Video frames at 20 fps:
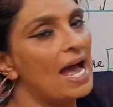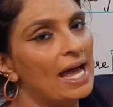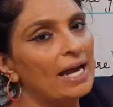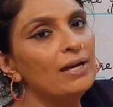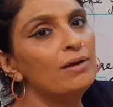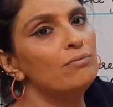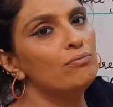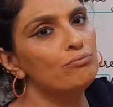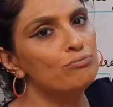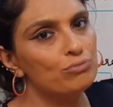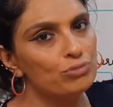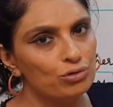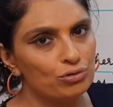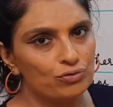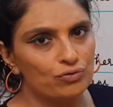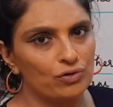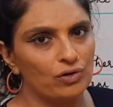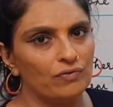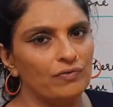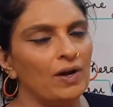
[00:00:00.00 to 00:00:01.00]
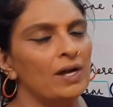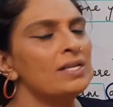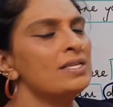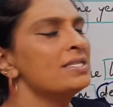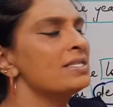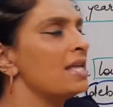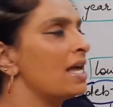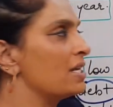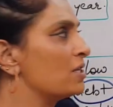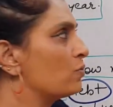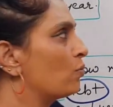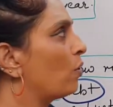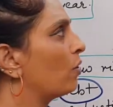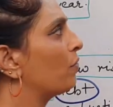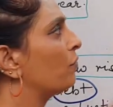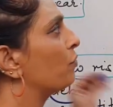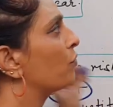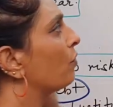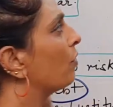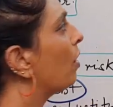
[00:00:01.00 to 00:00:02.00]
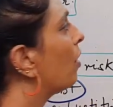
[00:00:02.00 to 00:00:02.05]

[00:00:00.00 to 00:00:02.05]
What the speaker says: and mutual funds. That's what